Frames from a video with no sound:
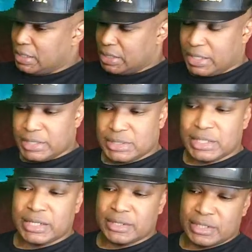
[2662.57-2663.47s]
In a case
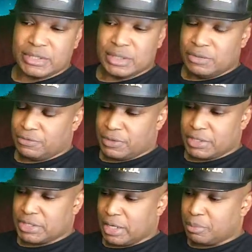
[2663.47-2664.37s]
like this, for
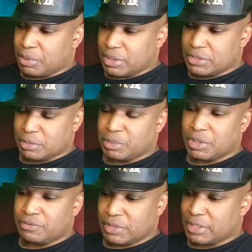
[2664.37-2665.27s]
example, it's a
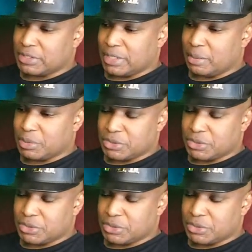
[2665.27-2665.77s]
perfect example.